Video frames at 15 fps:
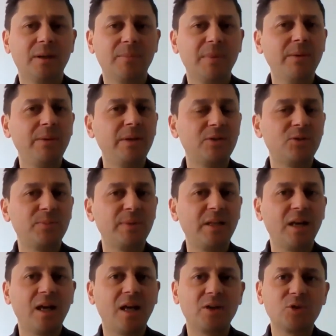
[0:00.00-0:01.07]
maybe this will be
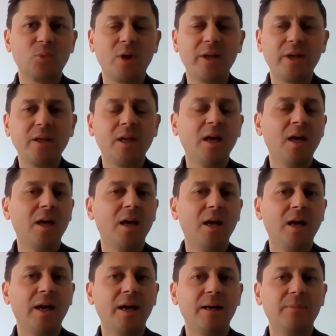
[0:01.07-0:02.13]
the last one.
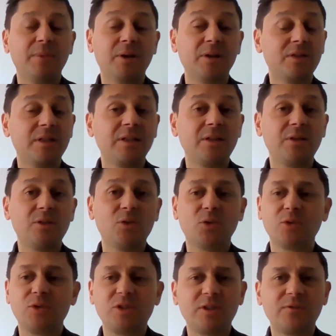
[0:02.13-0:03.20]
But I was only going to
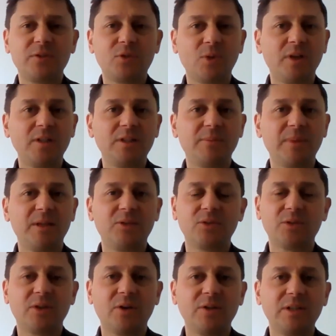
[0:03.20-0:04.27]
talk just for 20 minutes or
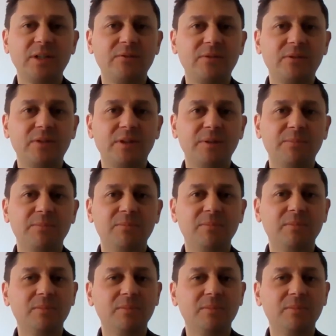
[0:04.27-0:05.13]
so, 10, 15,